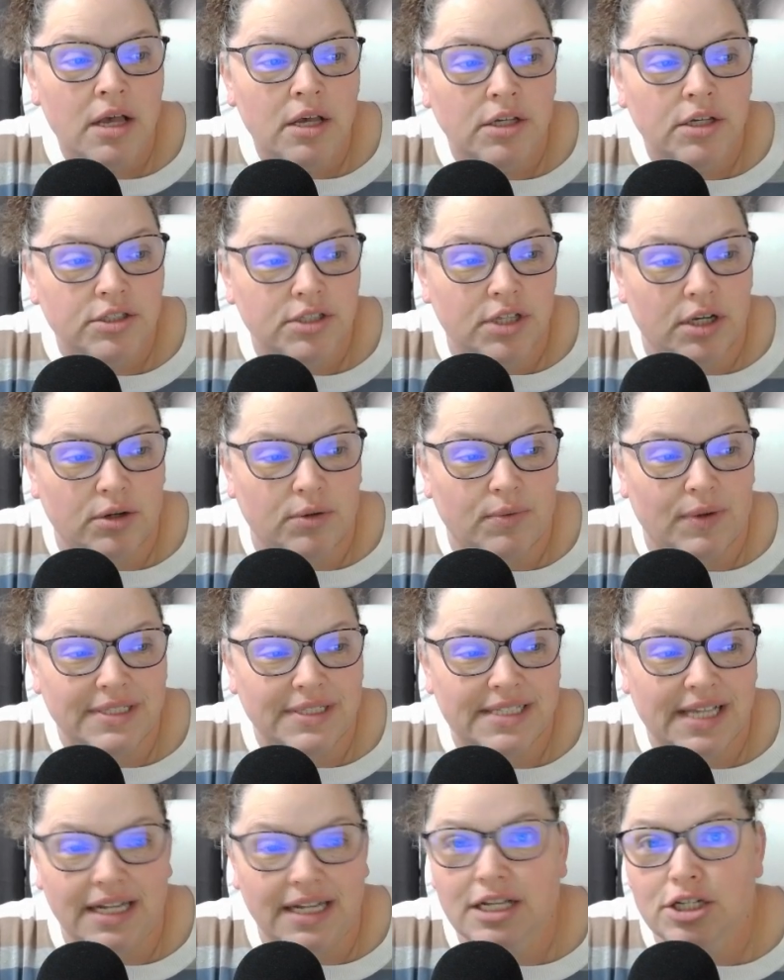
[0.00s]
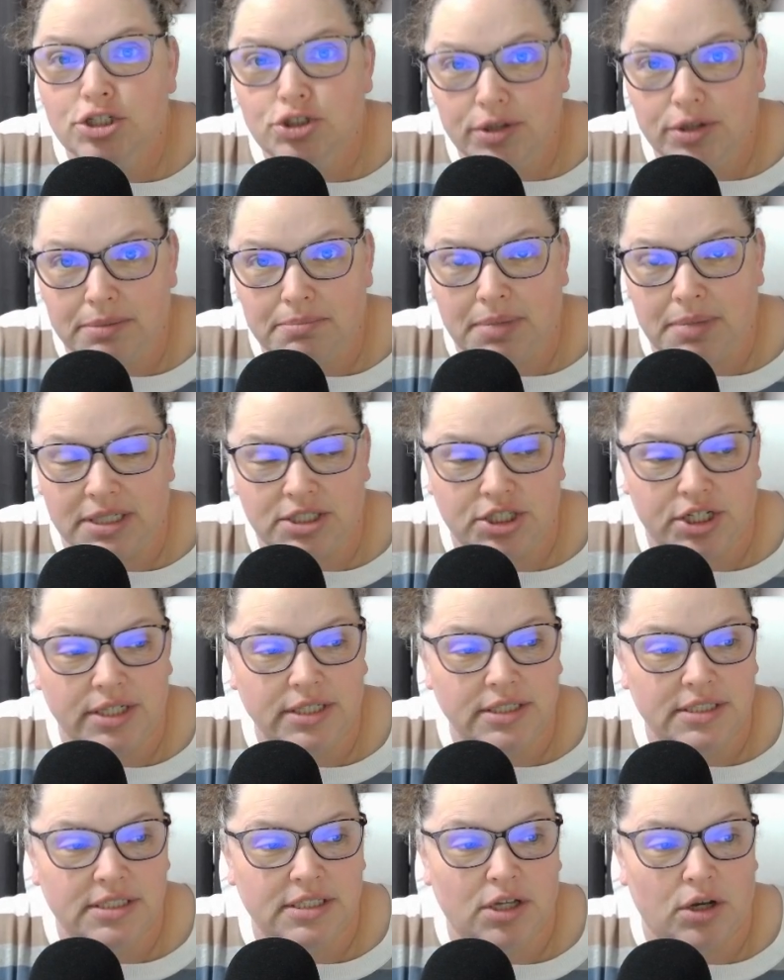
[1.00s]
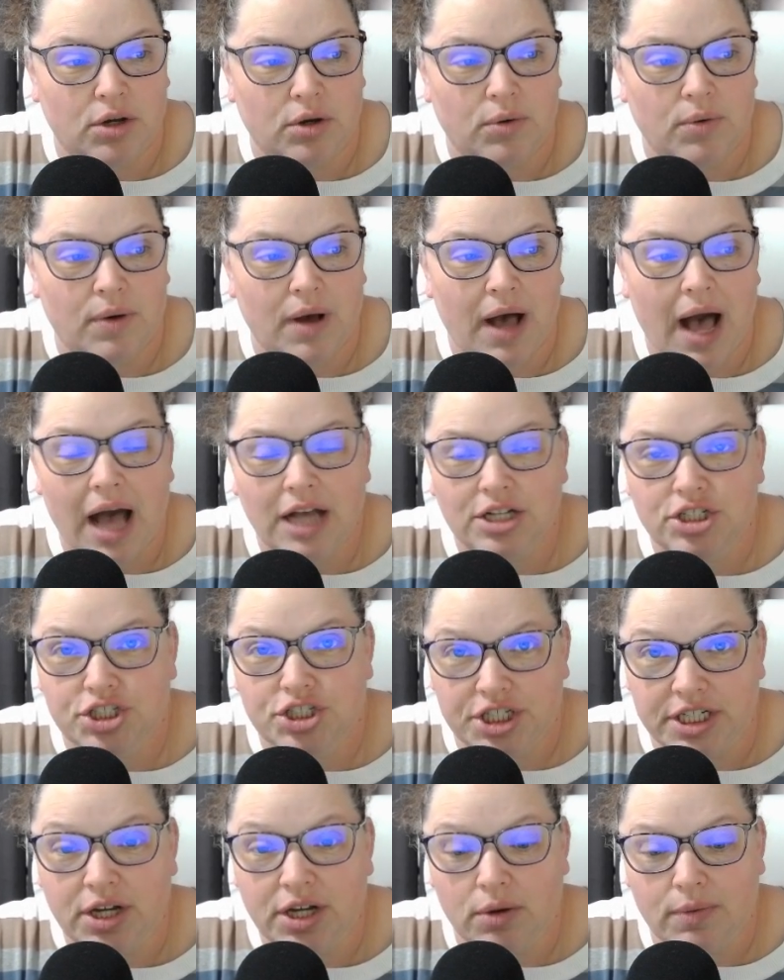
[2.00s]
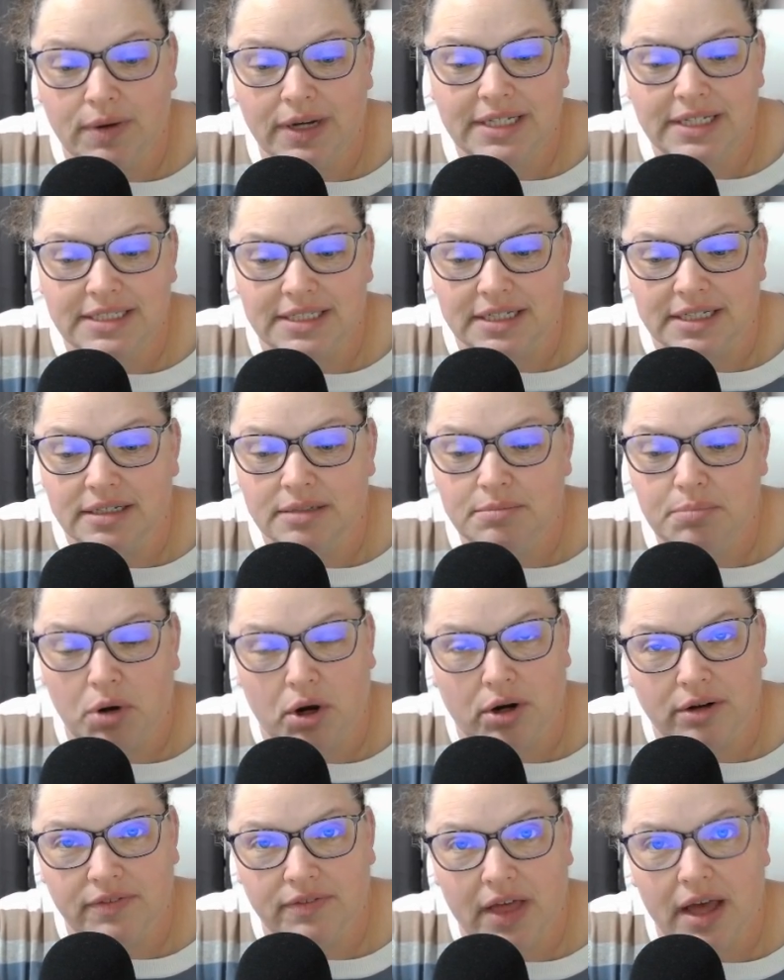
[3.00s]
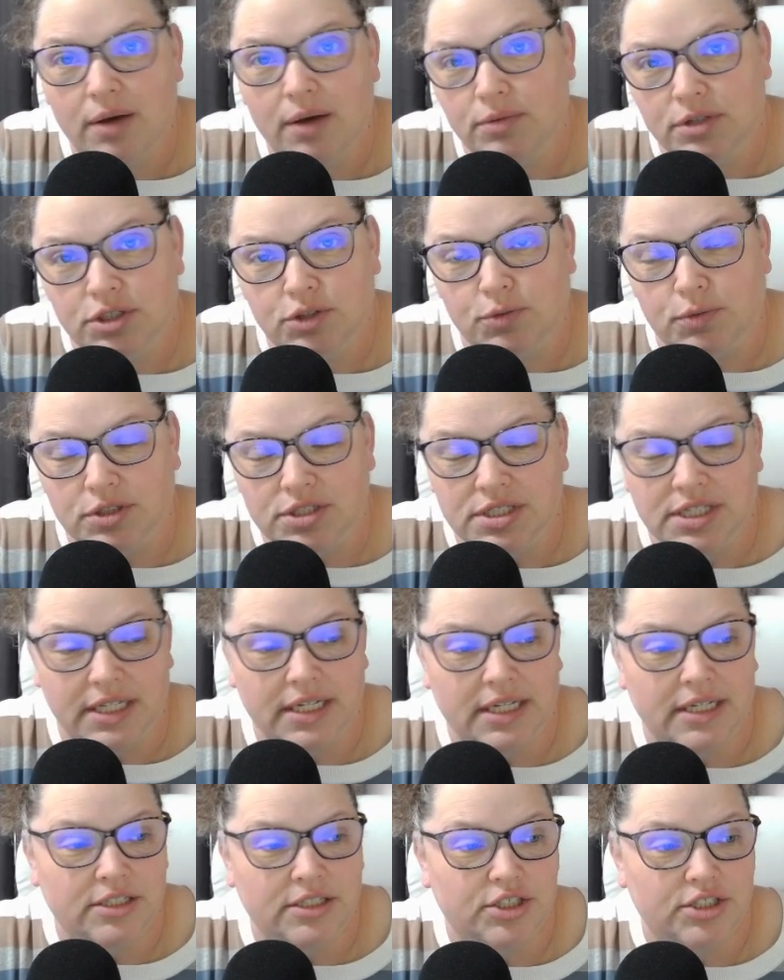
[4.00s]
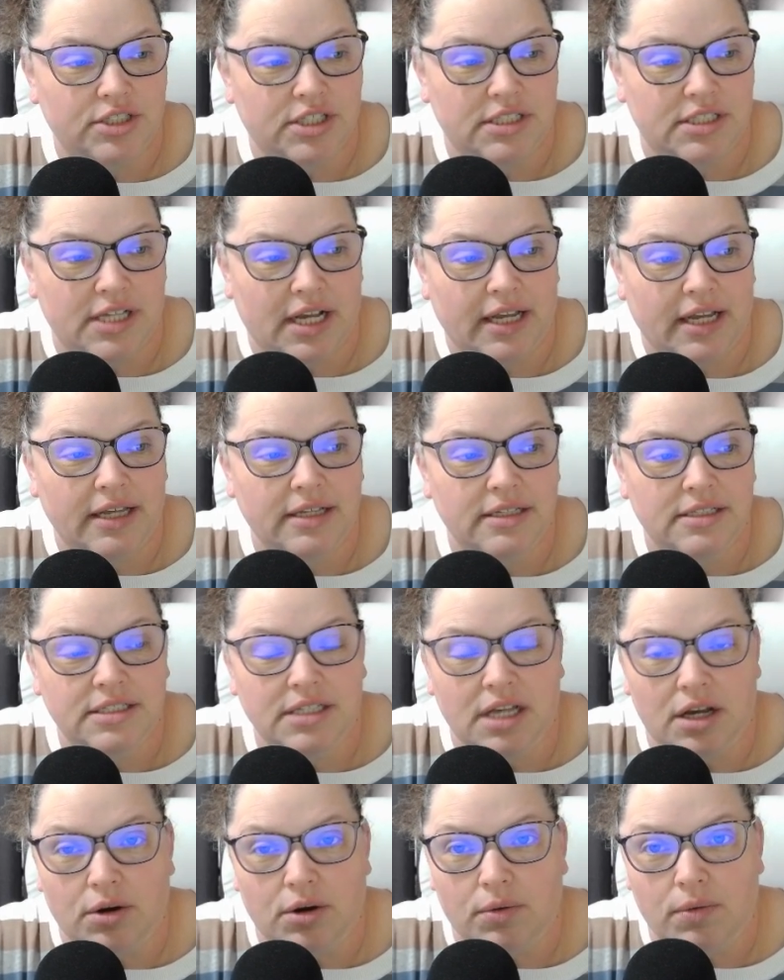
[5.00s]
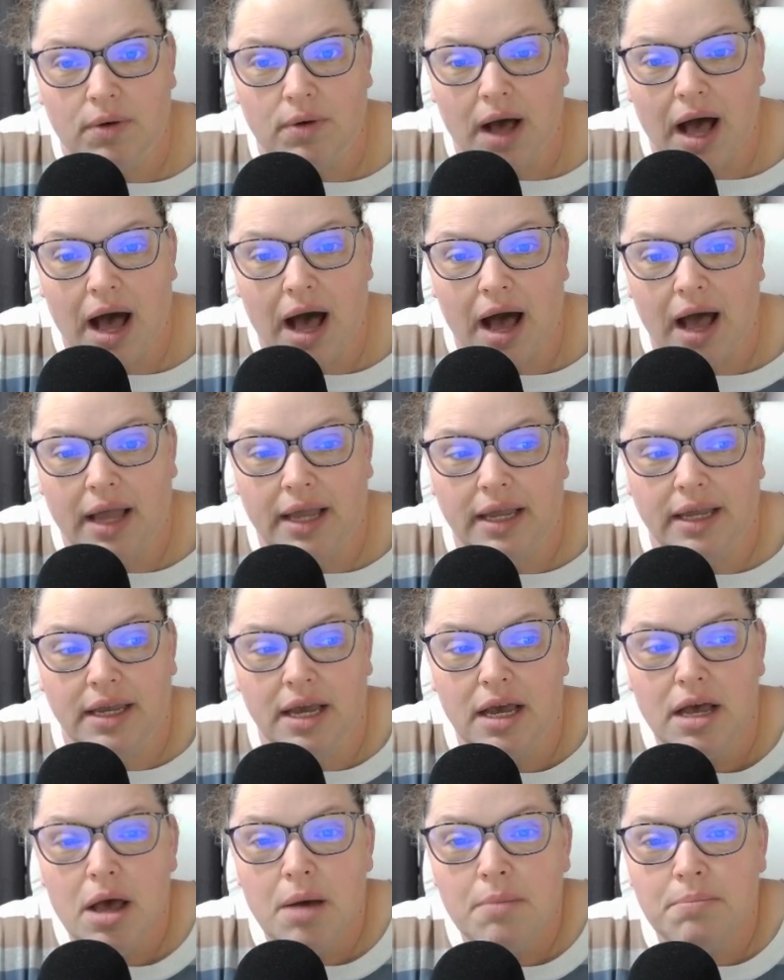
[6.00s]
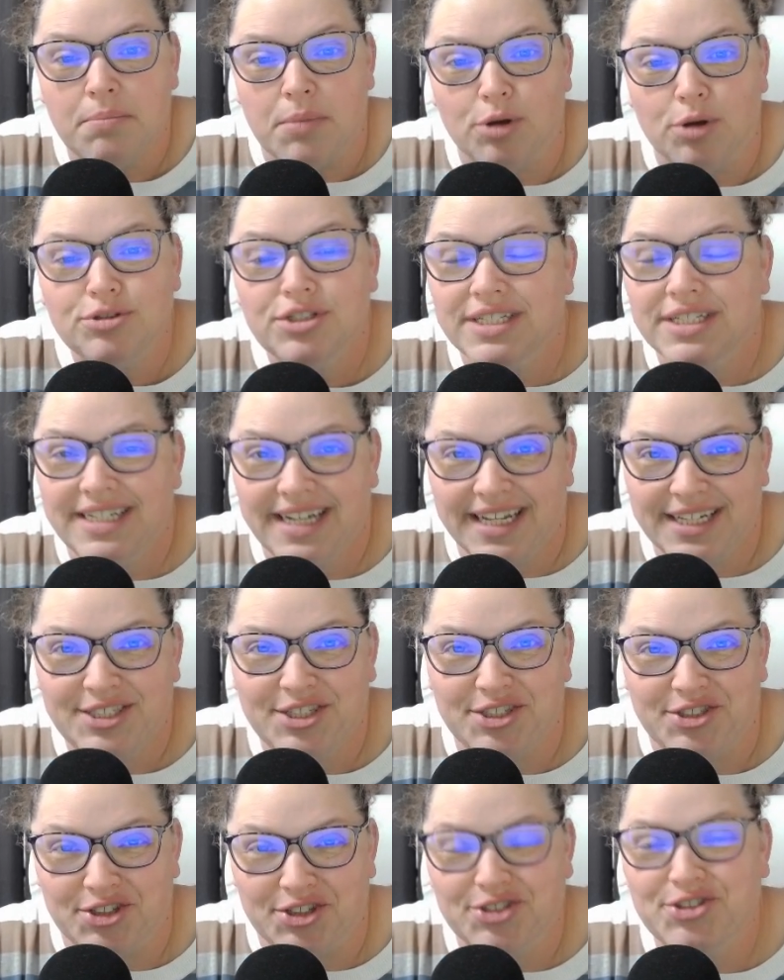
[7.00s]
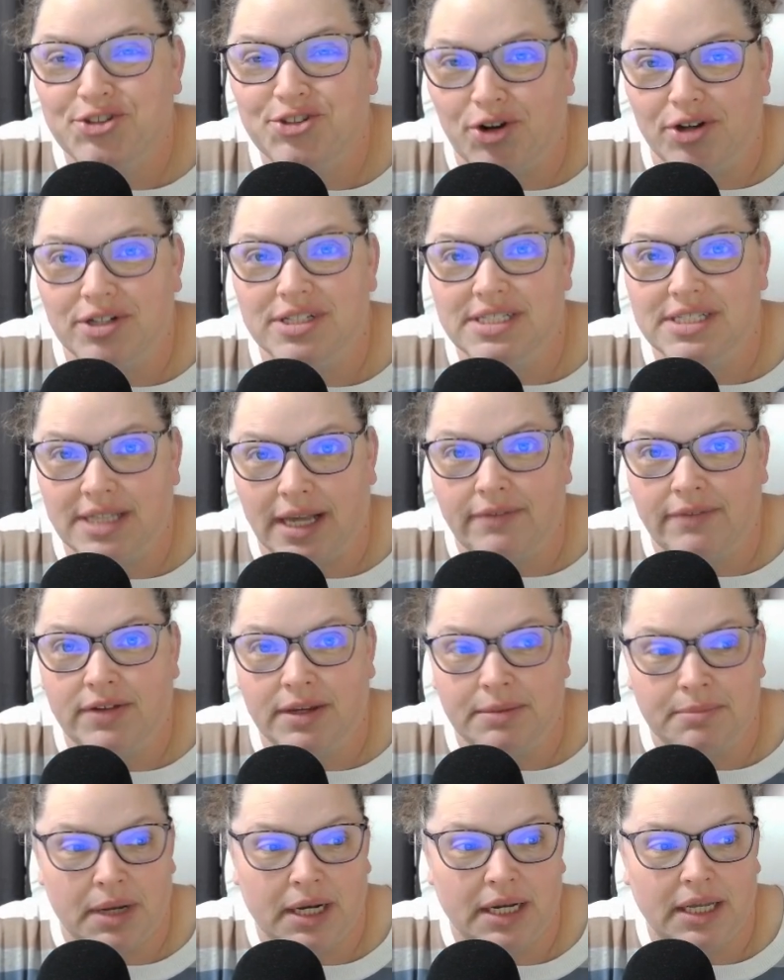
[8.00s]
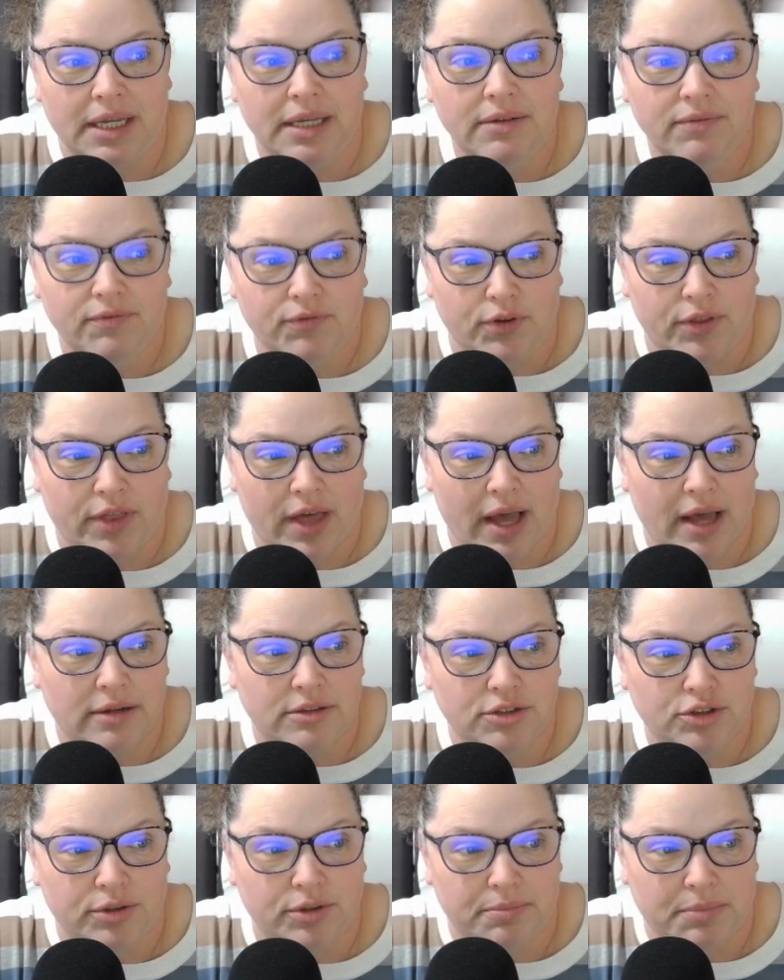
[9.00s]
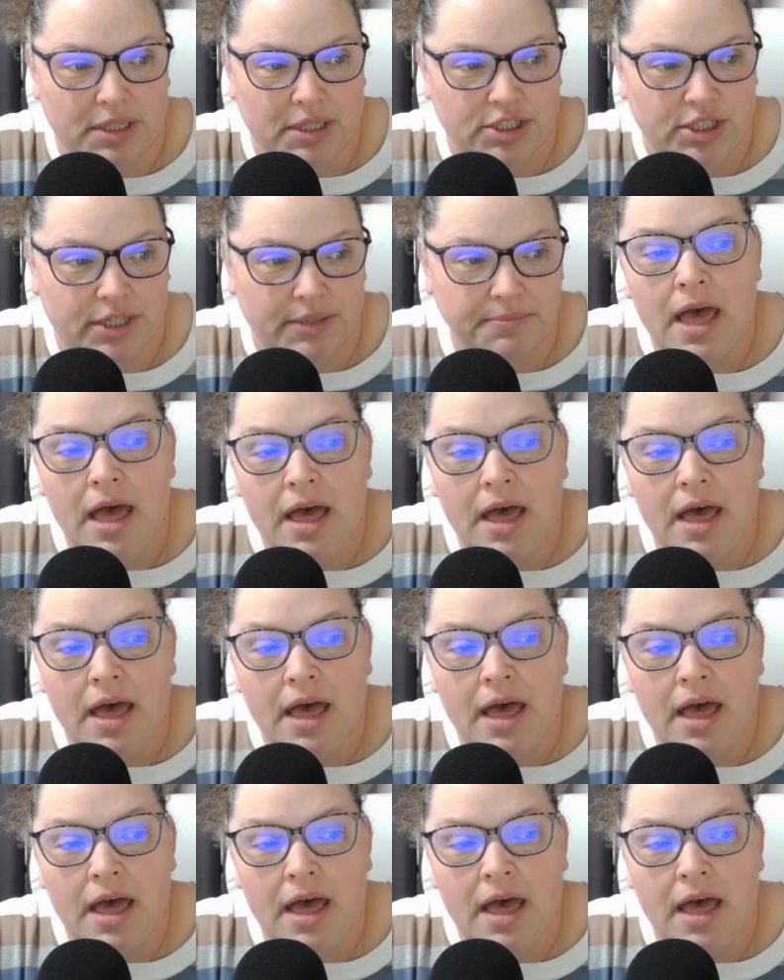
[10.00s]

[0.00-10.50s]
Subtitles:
So set a trip budget. So she already did part of that, which we'll see in just a second. So I mostly need to just start saving money for that trip budget.